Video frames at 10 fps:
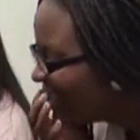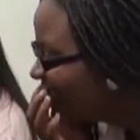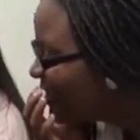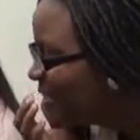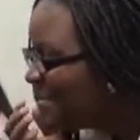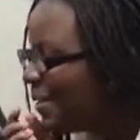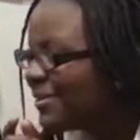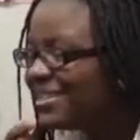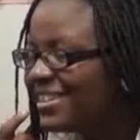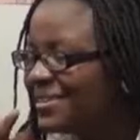Thanks to this
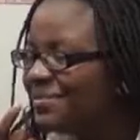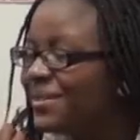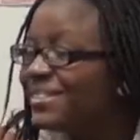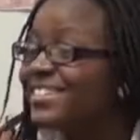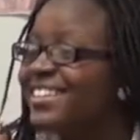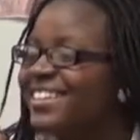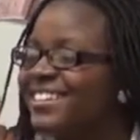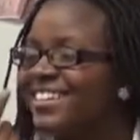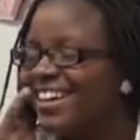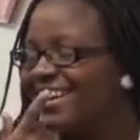Post- Elijah Follow
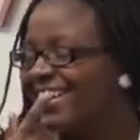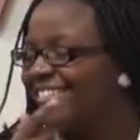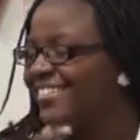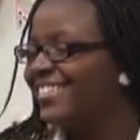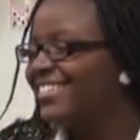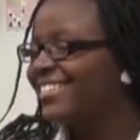kid for getting like free